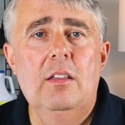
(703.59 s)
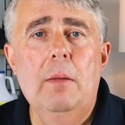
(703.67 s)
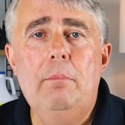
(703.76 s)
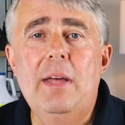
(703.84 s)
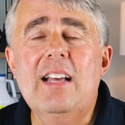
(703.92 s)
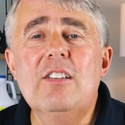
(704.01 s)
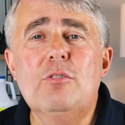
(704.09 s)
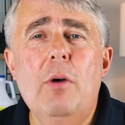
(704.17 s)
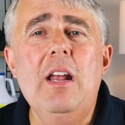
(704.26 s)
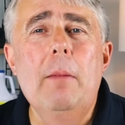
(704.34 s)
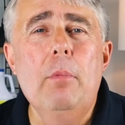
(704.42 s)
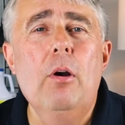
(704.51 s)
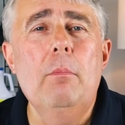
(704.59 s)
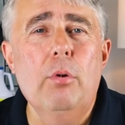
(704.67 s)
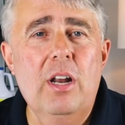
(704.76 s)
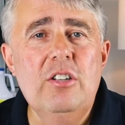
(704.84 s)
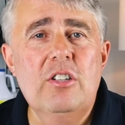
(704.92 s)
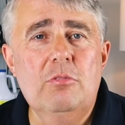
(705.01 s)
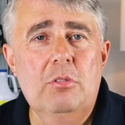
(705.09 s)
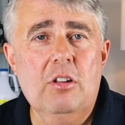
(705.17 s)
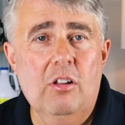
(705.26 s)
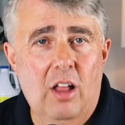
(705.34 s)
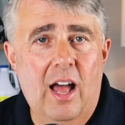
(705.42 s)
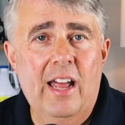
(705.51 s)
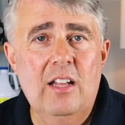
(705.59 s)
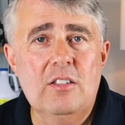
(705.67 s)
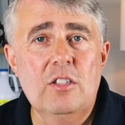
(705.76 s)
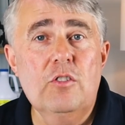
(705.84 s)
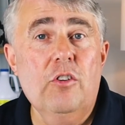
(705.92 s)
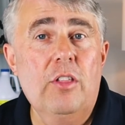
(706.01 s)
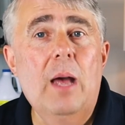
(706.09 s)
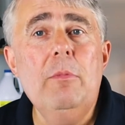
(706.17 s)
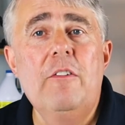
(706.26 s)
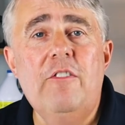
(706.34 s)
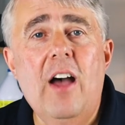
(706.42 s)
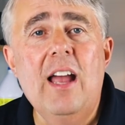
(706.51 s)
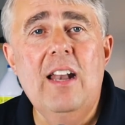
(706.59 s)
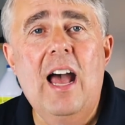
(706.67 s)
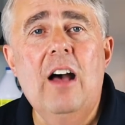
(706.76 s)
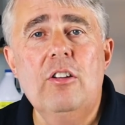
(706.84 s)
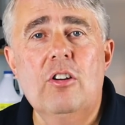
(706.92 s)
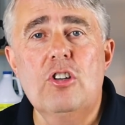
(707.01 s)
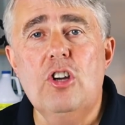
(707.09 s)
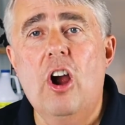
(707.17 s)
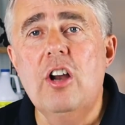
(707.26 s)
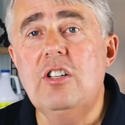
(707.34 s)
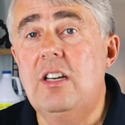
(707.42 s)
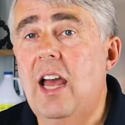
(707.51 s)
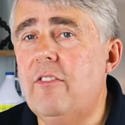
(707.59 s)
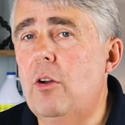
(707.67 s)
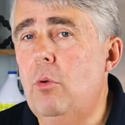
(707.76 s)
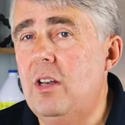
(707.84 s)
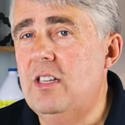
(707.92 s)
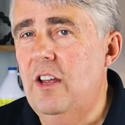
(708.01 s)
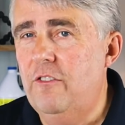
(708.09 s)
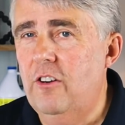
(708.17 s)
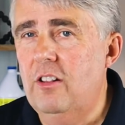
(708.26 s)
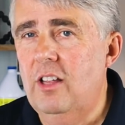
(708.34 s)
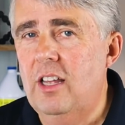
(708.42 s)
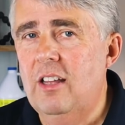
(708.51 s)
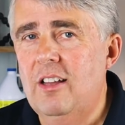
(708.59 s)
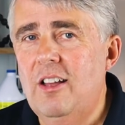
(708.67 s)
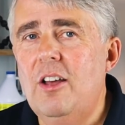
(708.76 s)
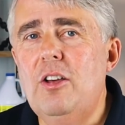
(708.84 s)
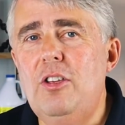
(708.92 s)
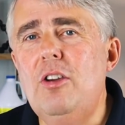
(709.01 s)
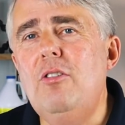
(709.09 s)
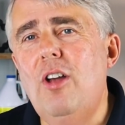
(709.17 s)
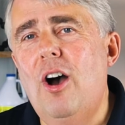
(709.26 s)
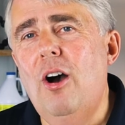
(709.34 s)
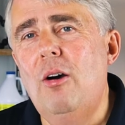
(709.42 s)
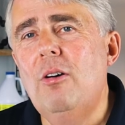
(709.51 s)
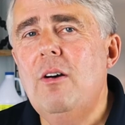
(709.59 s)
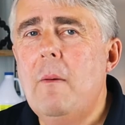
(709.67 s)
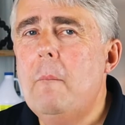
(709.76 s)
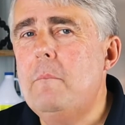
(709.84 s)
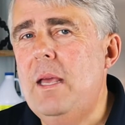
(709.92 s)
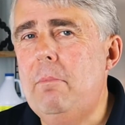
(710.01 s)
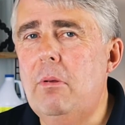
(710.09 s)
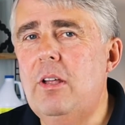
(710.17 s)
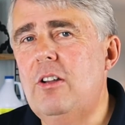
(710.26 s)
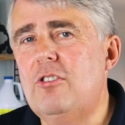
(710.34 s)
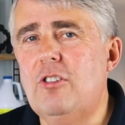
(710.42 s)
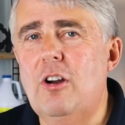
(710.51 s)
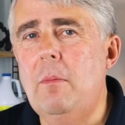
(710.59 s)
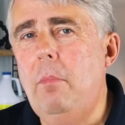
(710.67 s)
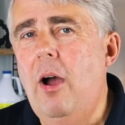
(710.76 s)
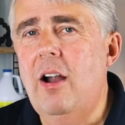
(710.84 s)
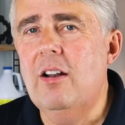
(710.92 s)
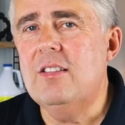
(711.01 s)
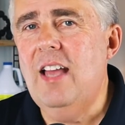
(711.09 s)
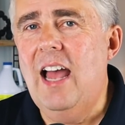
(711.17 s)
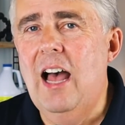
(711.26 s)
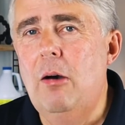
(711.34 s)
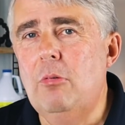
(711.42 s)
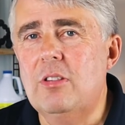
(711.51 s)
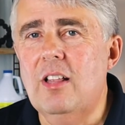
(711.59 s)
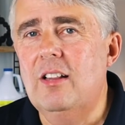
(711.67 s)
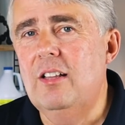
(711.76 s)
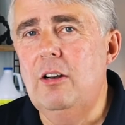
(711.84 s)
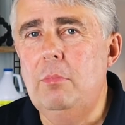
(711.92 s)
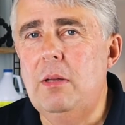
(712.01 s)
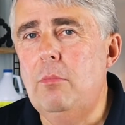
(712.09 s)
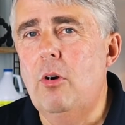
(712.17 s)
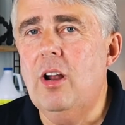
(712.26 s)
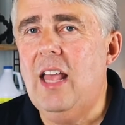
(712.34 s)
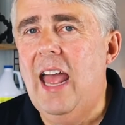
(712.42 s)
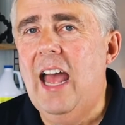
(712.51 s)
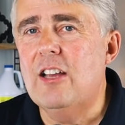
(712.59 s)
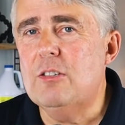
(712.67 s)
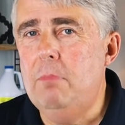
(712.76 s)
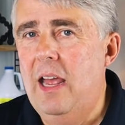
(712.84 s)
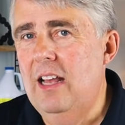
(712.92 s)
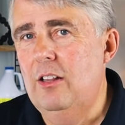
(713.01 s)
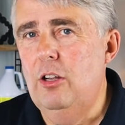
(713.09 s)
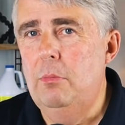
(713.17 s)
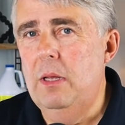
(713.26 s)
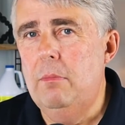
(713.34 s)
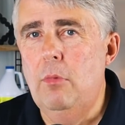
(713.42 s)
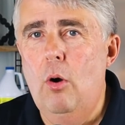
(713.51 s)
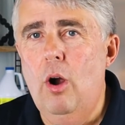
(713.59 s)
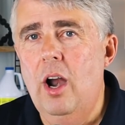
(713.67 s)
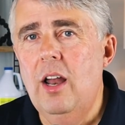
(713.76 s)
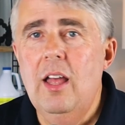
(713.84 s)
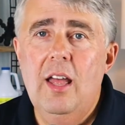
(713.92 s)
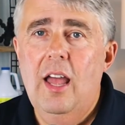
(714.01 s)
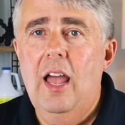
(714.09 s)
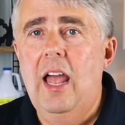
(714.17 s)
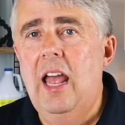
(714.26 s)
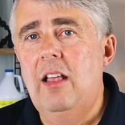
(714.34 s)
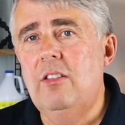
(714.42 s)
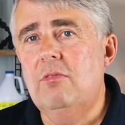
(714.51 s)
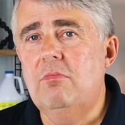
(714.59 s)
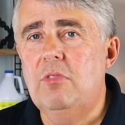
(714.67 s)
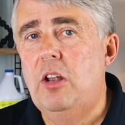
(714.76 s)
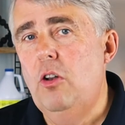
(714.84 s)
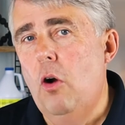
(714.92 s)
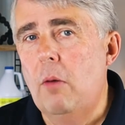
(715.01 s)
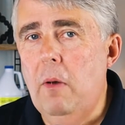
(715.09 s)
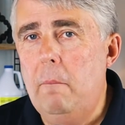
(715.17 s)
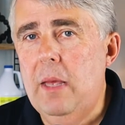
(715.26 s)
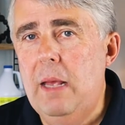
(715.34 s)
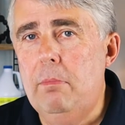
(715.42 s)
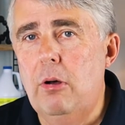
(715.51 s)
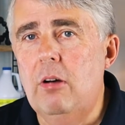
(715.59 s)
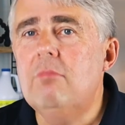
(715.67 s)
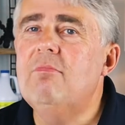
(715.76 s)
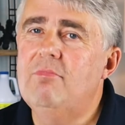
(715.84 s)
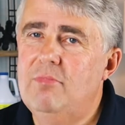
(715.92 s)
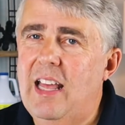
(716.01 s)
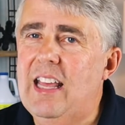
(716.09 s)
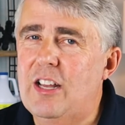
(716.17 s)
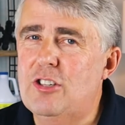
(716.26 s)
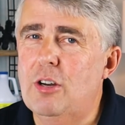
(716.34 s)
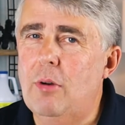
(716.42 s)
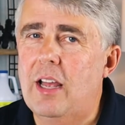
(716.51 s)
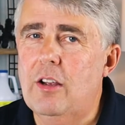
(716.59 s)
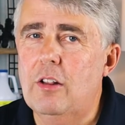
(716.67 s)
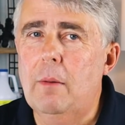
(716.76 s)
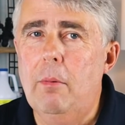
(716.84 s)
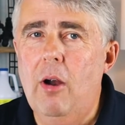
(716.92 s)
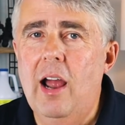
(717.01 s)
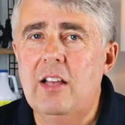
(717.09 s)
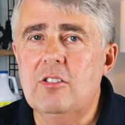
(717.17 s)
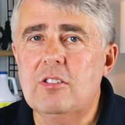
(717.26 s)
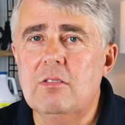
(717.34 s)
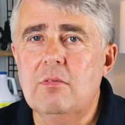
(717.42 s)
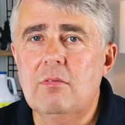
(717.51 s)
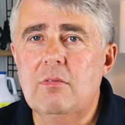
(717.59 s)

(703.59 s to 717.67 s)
The biggest way to burn bridges with clients is for them to find out you're charging everyone differently. You know, people in a certain part of town with a little bit more cash pay a little bit more, and the normal people, they get your regular price.